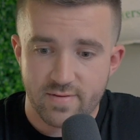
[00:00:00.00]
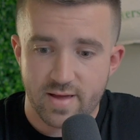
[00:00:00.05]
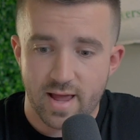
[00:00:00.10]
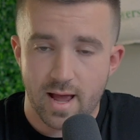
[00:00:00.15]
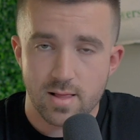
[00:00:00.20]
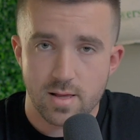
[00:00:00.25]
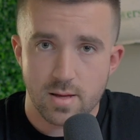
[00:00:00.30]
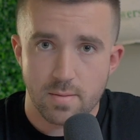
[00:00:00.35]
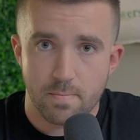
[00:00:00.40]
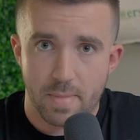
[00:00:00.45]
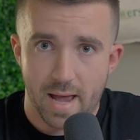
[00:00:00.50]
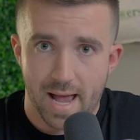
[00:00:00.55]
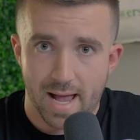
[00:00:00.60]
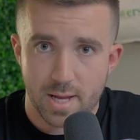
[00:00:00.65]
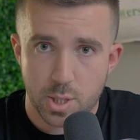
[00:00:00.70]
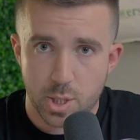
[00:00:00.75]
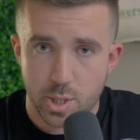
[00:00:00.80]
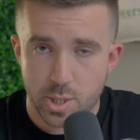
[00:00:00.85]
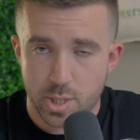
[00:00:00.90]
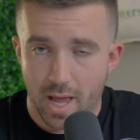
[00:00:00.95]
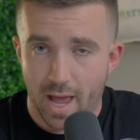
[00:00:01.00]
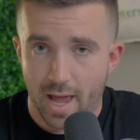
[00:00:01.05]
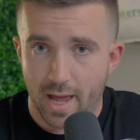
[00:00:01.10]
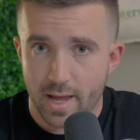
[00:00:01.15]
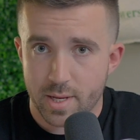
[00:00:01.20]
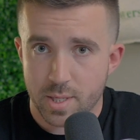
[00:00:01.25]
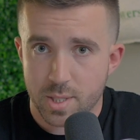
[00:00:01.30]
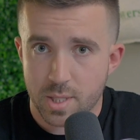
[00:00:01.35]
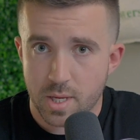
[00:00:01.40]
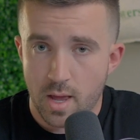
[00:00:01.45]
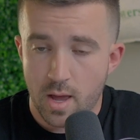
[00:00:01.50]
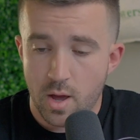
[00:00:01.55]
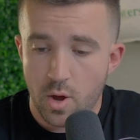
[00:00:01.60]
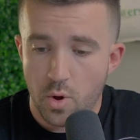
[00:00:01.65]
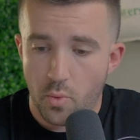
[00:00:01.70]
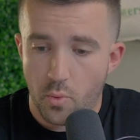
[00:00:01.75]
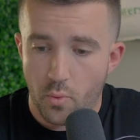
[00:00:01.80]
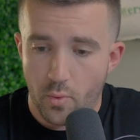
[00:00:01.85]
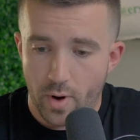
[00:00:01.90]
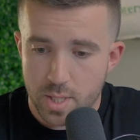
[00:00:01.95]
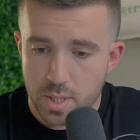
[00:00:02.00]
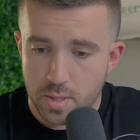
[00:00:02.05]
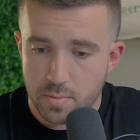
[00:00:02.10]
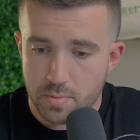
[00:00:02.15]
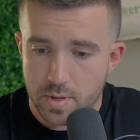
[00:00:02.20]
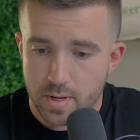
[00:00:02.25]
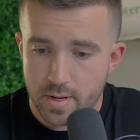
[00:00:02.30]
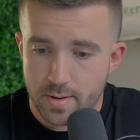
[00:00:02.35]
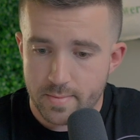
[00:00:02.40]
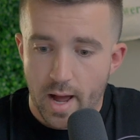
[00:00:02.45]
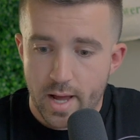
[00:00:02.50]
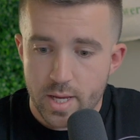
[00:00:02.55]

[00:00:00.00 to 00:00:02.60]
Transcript: gallon batch size recipe. I